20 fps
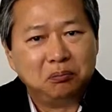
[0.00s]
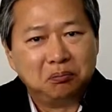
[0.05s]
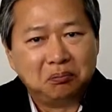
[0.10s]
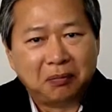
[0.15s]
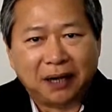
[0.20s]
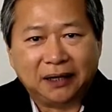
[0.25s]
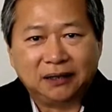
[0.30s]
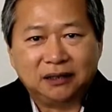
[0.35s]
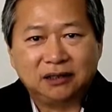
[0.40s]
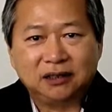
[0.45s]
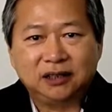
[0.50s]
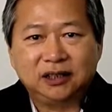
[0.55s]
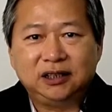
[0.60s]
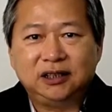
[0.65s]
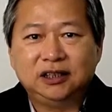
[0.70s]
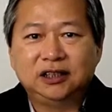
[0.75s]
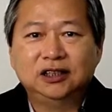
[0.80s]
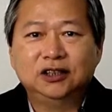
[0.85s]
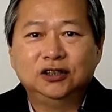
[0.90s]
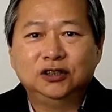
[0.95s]
monthly
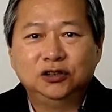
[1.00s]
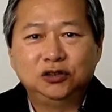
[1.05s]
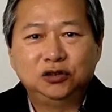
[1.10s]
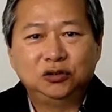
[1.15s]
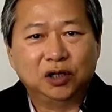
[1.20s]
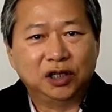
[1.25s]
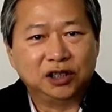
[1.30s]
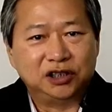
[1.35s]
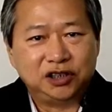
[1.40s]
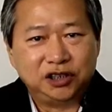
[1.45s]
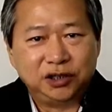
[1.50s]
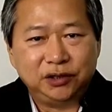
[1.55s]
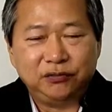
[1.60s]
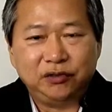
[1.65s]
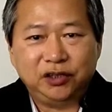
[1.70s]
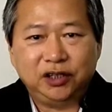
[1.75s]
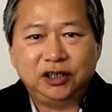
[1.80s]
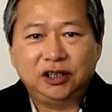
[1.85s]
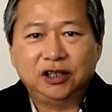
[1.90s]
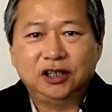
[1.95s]
to
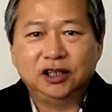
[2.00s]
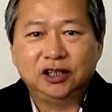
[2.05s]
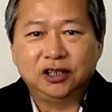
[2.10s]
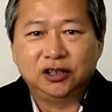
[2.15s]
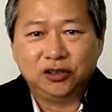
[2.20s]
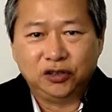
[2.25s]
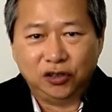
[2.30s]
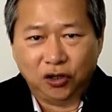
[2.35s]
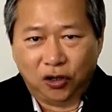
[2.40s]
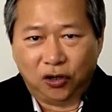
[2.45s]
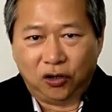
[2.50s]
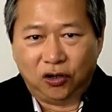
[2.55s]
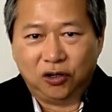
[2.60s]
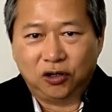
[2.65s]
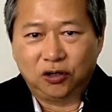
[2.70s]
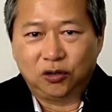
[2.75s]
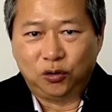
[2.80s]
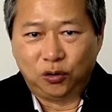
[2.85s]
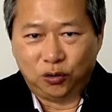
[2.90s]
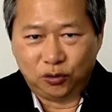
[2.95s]
achieving your
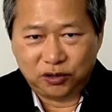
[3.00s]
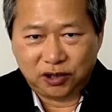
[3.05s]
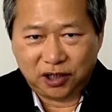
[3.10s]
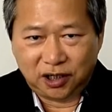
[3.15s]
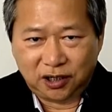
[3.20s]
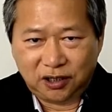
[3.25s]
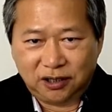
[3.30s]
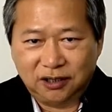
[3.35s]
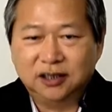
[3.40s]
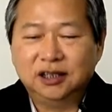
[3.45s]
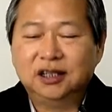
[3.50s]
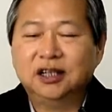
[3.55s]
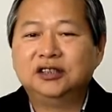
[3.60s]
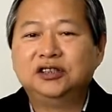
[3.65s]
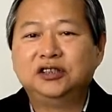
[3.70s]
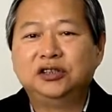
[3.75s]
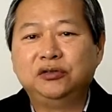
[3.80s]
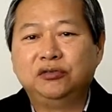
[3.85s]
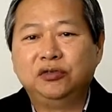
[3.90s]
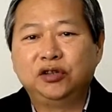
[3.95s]
quota,
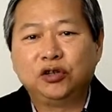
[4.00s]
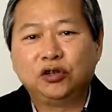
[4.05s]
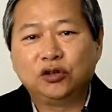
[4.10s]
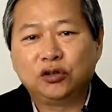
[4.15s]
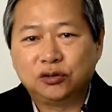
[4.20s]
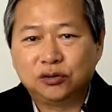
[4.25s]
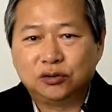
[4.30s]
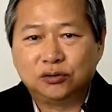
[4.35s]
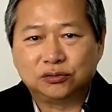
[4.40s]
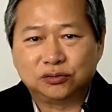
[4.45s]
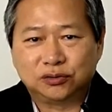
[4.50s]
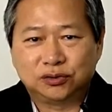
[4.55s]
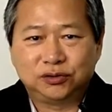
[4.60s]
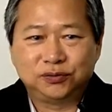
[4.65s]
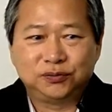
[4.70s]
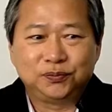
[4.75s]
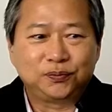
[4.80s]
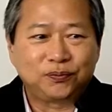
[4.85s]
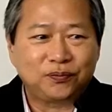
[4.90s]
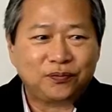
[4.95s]
achieving your goals.
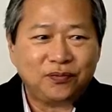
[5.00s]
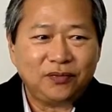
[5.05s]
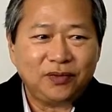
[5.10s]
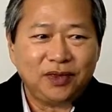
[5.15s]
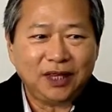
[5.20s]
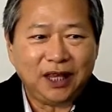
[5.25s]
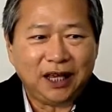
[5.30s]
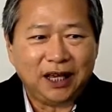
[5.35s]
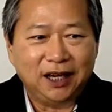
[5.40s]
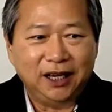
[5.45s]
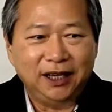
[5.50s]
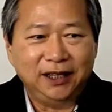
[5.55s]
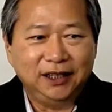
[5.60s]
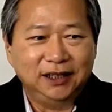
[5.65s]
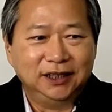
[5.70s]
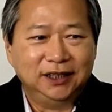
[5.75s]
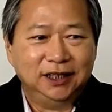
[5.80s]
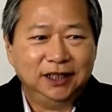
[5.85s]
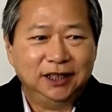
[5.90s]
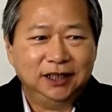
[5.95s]

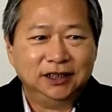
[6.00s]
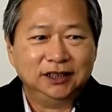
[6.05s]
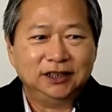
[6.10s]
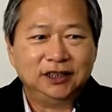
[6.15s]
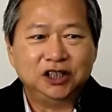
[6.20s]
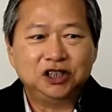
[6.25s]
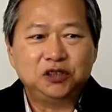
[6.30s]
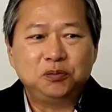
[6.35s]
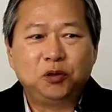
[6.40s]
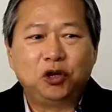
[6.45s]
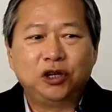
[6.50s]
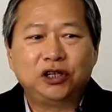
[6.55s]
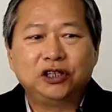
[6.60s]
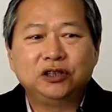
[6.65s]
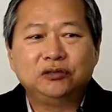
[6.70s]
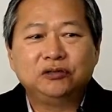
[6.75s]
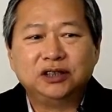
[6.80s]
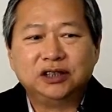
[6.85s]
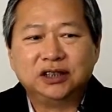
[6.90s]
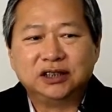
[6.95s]
This
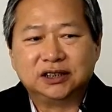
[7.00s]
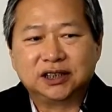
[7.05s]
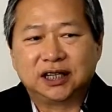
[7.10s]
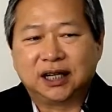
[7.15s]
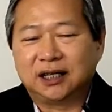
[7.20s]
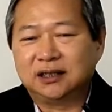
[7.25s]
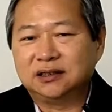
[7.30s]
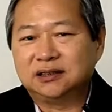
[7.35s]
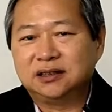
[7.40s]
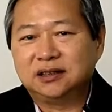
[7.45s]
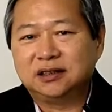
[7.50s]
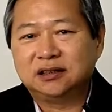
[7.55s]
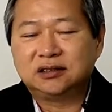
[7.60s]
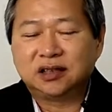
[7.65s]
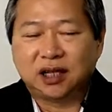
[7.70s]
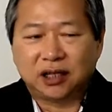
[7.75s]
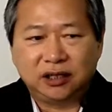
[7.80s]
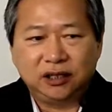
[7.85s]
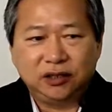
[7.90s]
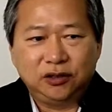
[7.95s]
module will discuss
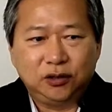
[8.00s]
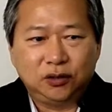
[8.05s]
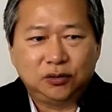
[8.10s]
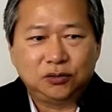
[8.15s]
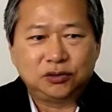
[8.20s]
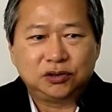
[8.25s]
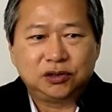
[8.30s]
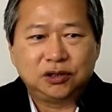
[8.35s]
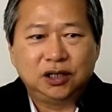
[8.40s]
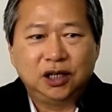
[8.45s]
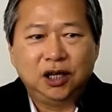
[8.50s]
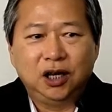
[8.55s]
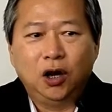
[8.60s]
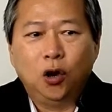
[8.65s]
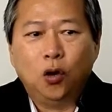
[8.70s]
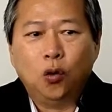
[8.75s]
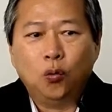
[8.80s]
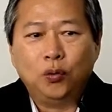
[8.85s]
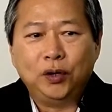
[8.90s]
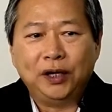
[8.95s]
setting goals
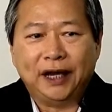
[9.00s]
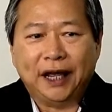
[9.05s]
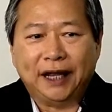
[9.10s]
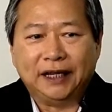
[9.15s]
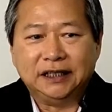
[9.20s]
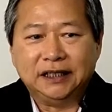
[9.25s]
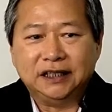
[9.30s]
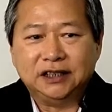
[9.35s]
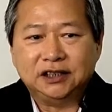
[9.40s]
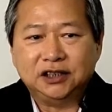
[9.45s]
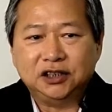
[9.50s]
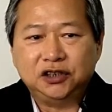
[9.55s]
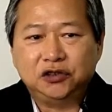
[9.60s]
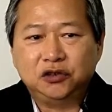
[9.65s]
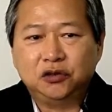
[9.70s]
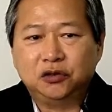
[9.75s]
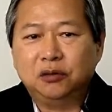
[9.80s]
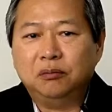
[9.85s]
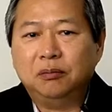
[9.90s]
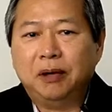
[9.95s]
with an easy
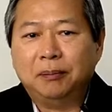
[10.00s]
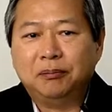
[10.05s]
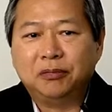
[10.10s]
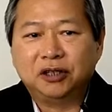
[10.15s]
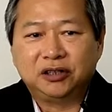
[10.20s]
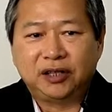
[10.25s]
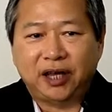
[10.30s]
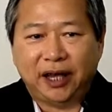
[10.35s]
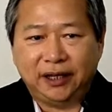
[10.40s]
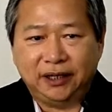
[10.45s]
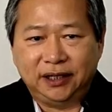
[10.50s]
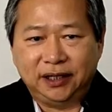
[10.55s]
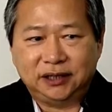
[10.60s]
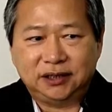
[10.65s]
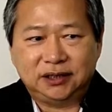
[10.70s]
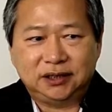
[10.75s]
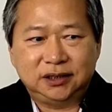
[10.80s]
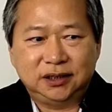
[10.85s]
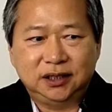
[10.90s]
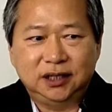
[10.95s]
to remember
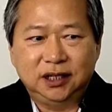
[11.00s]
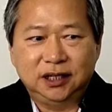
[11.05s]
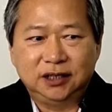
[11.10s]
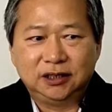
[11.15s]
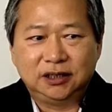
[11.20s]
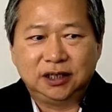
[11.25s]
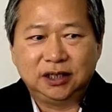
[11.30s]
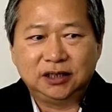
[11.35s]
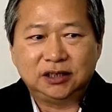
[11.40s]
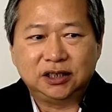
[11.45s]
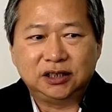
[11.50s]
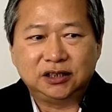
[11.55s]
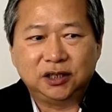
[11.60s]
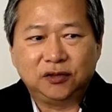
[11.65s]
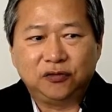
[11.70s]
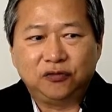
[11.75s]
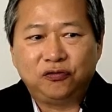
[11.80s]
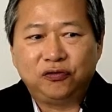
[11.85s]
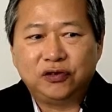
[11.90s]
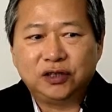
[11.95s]
techniques. This is the
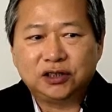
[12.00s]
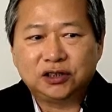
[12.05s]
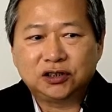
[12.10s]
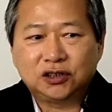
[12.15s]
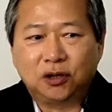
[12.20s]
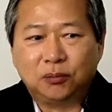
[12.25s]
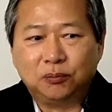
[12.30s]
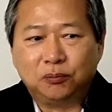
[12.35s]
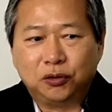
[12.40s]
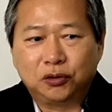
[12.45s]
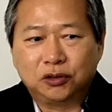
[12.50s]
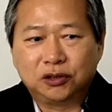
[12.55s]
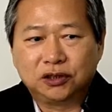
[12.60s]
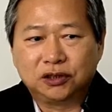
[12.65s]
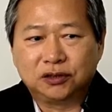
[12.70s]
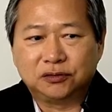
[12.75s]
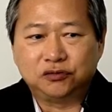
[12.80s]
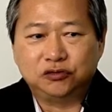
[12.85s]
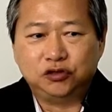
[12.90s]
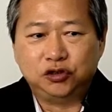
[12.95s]
first
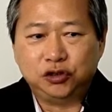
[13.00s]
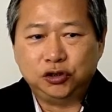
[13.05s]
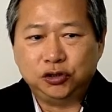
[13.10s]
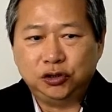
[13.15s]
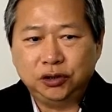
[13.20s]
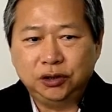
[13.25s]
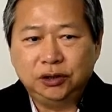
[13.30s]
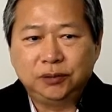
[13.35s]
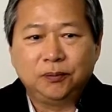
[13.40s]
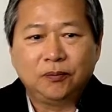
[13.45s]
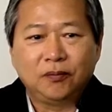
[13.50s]
component of G,